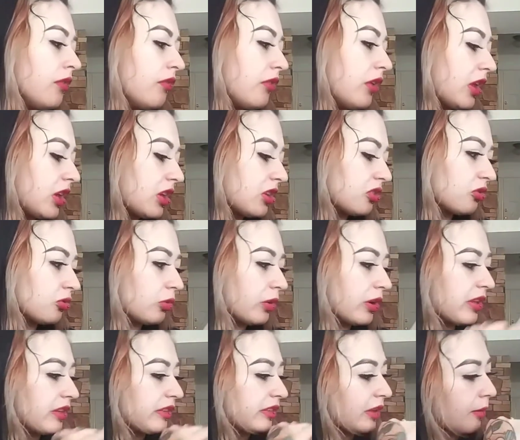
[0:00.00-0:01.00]
The next
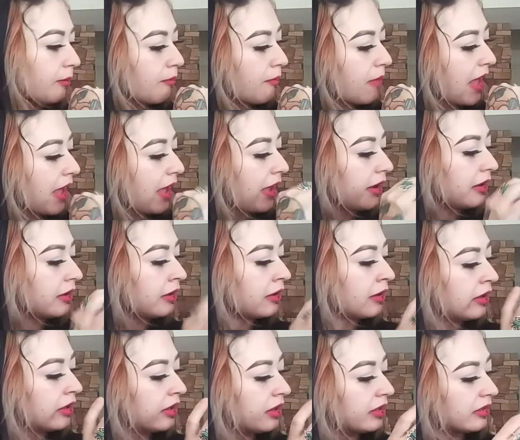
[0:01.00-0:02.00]
one is a matte,
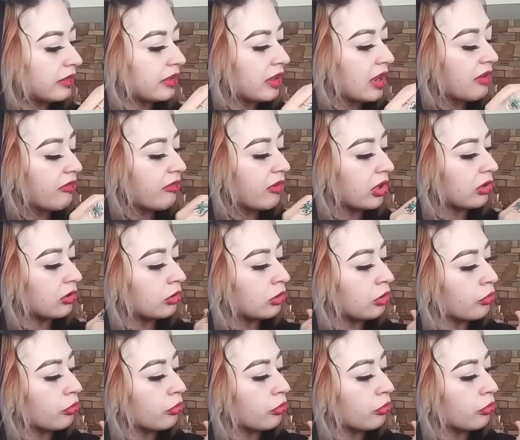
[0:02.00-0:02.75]
kind of a